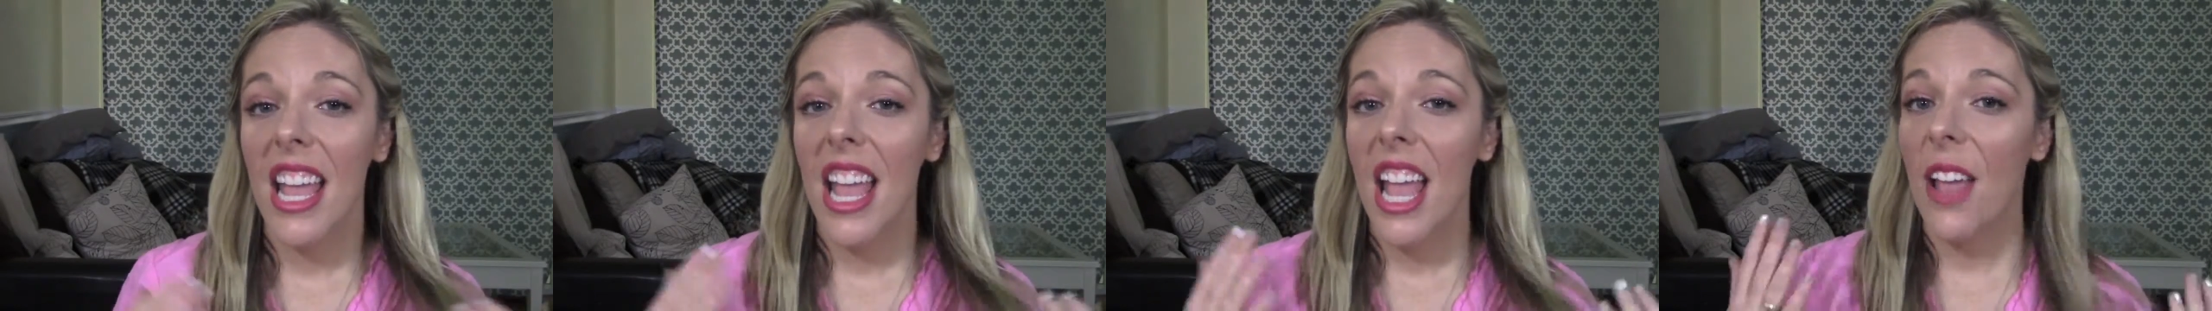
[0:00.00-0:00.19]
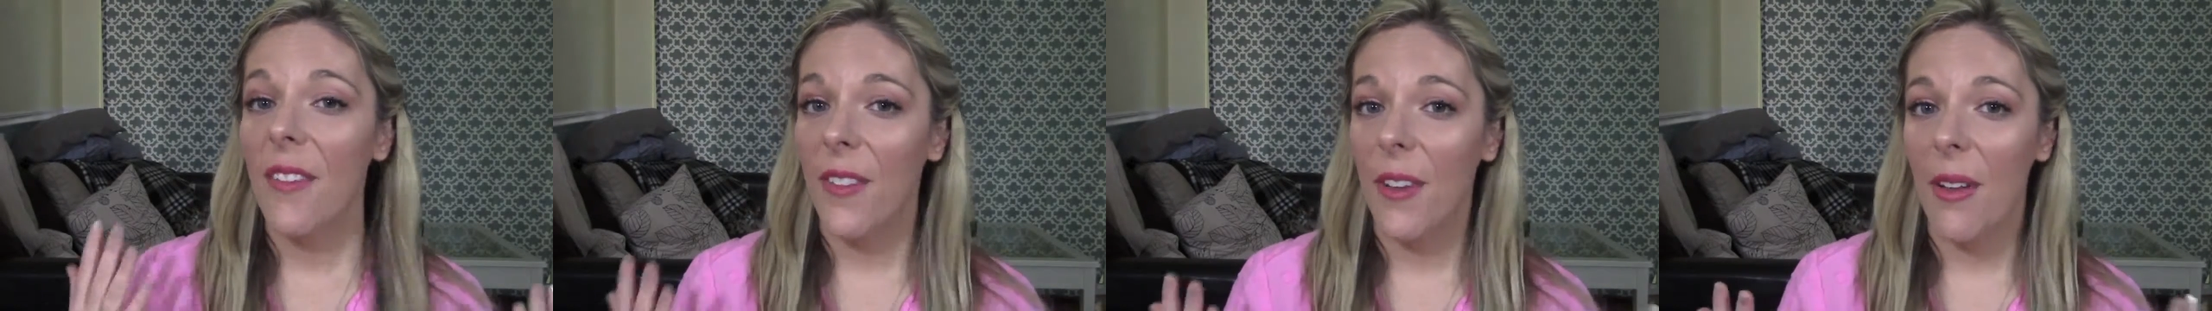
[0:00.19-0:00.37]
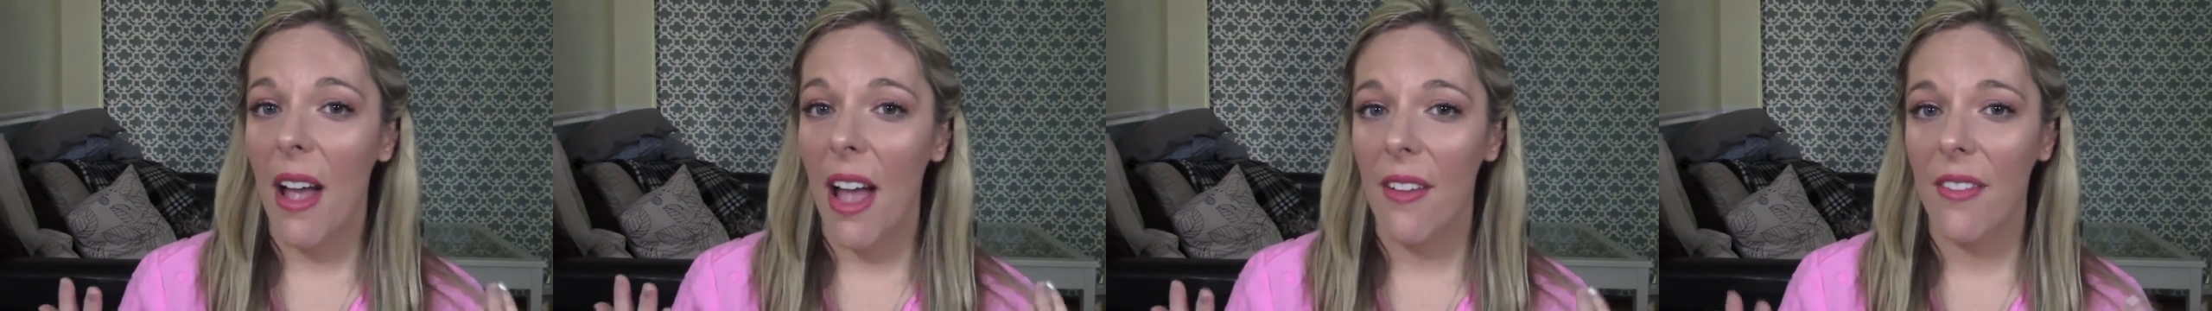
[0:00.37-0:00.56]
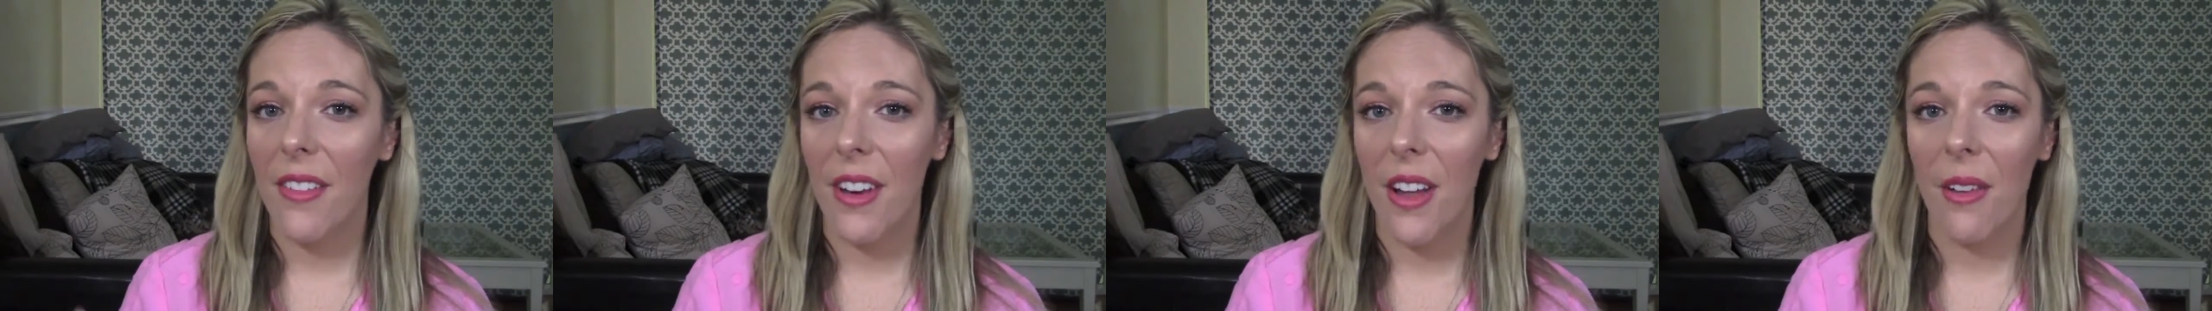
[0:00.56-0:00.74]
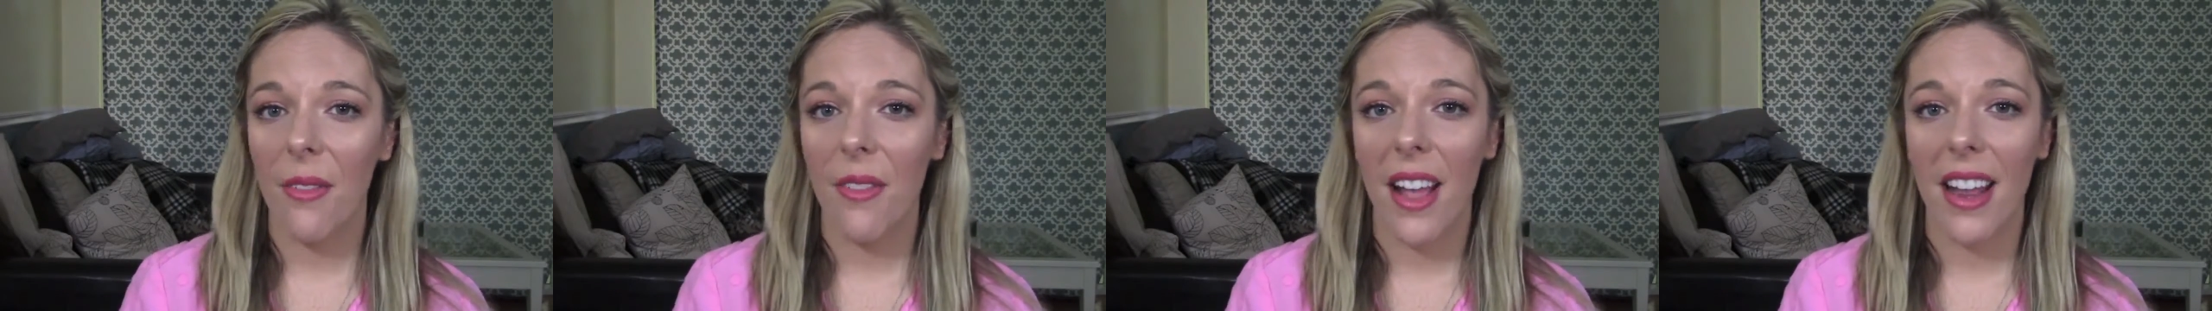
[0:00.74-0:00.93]
If you
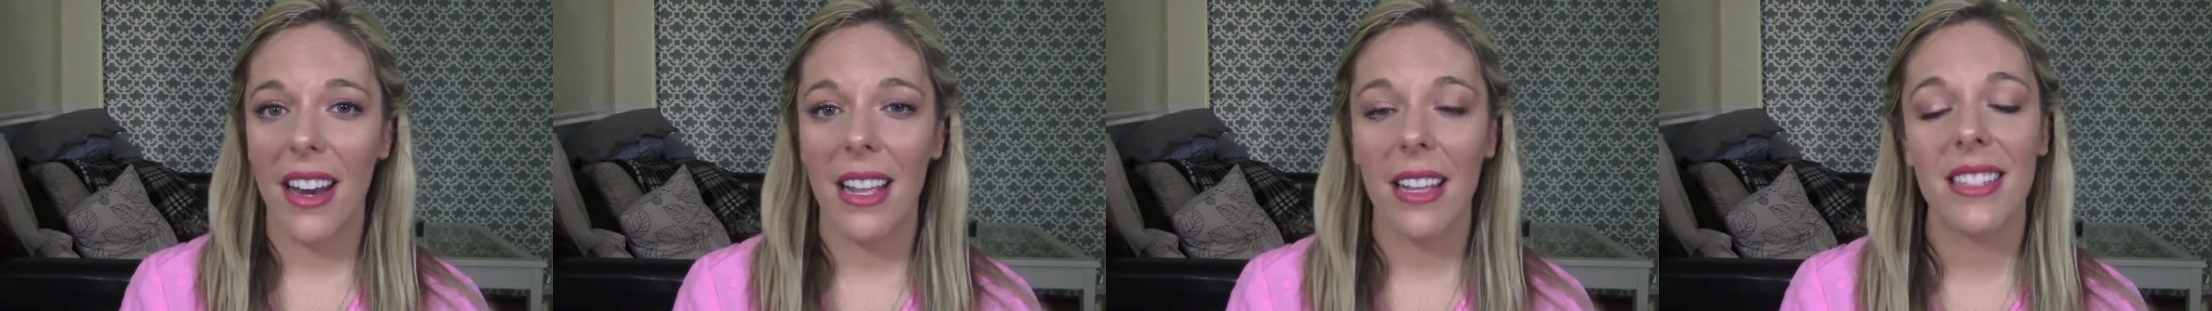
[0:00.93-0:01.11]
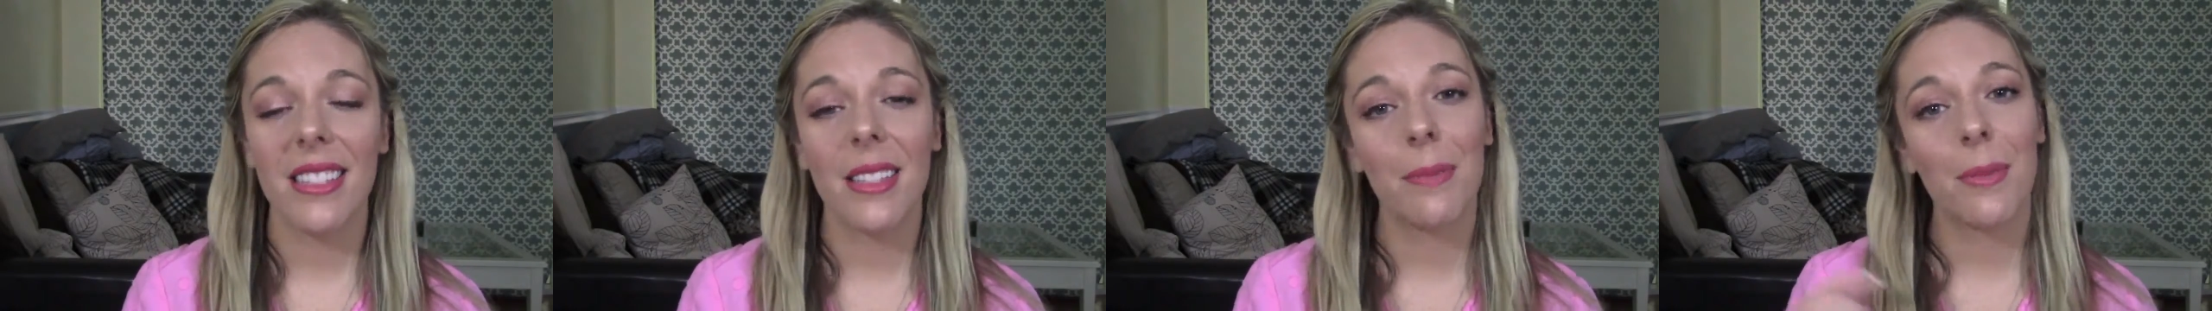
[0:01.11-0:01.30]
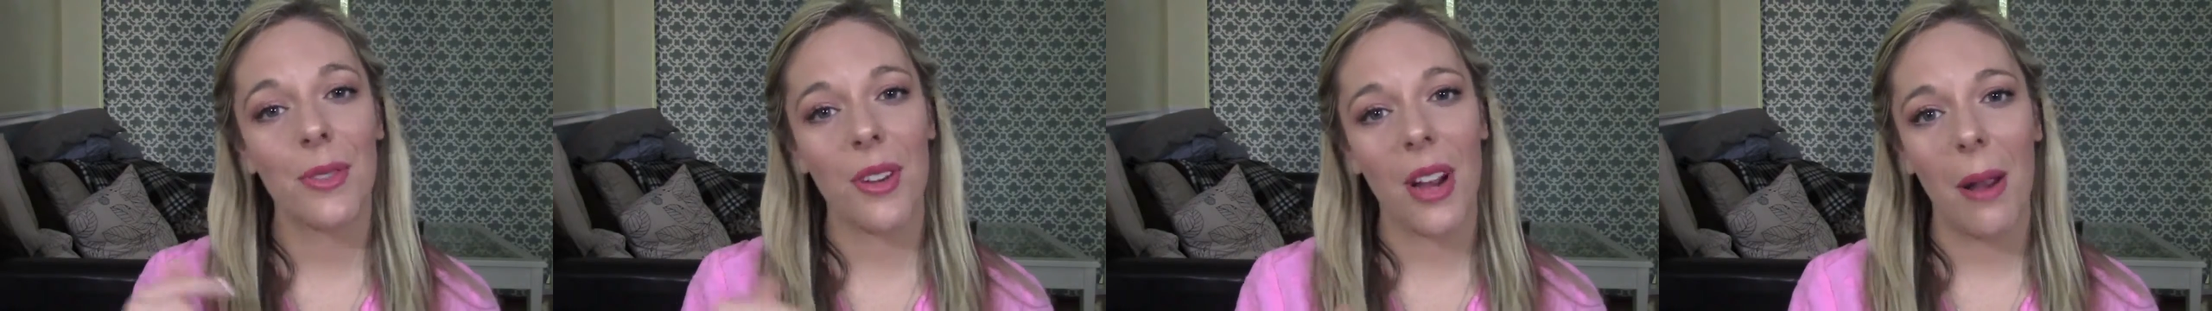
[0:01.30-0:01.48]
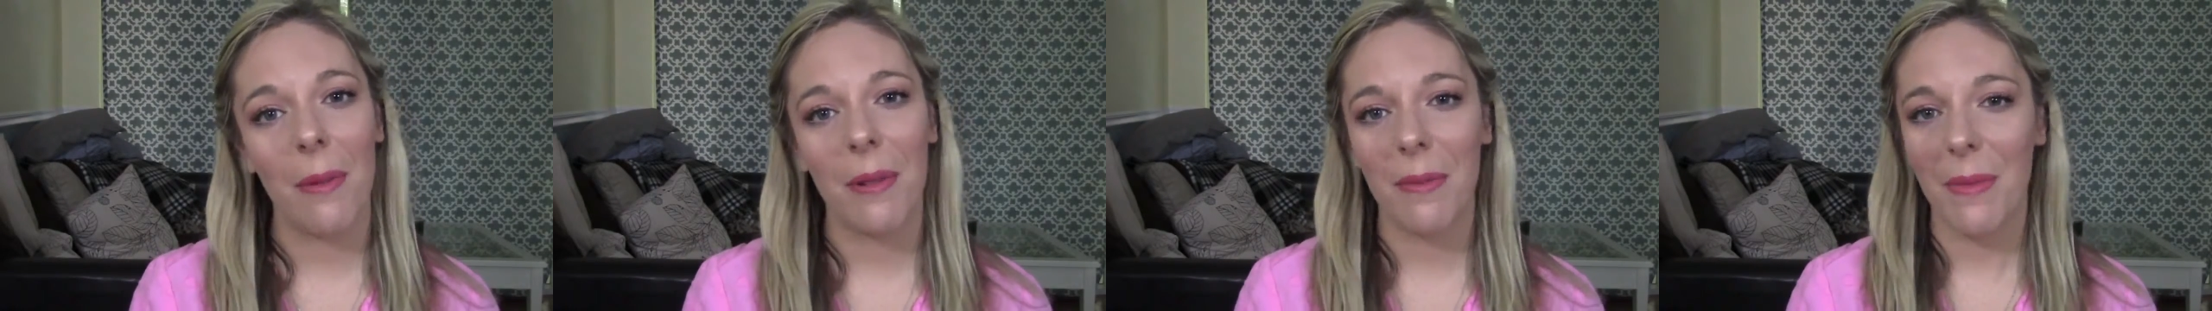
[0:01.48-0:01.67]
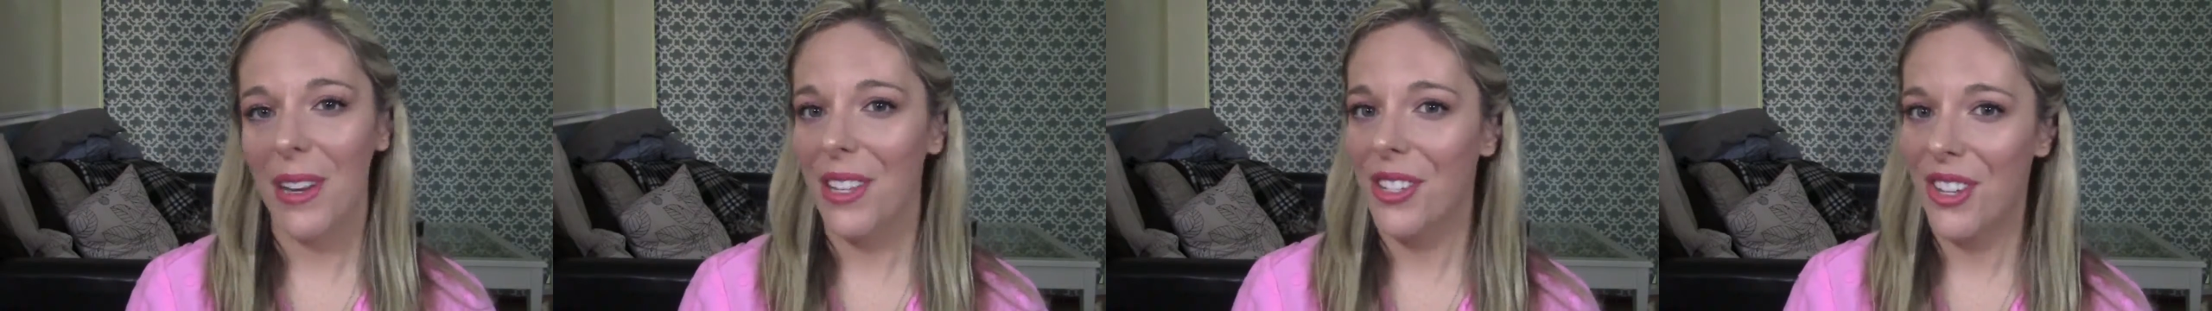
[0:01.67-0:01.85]
haven't already,
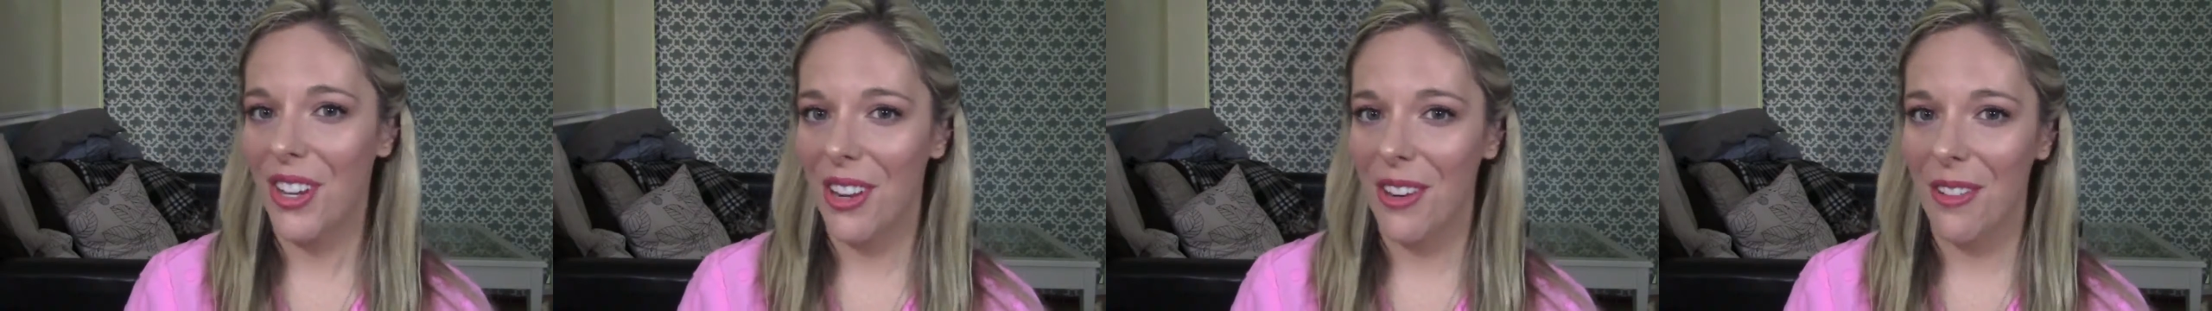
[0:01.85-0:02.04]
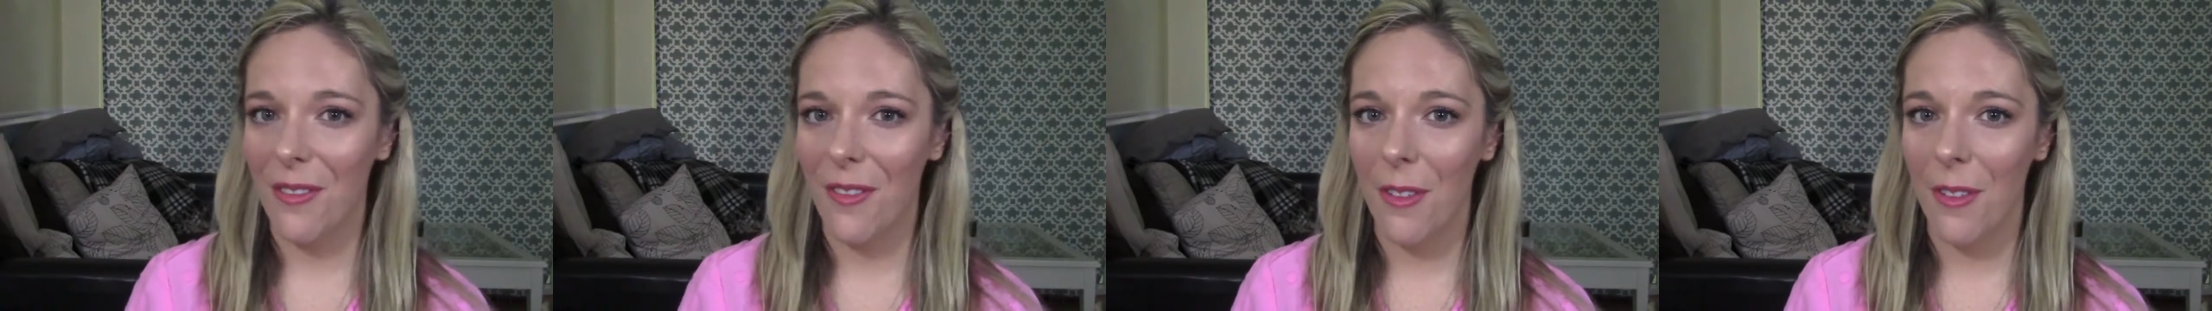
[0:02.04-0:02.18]
subscribe to my channel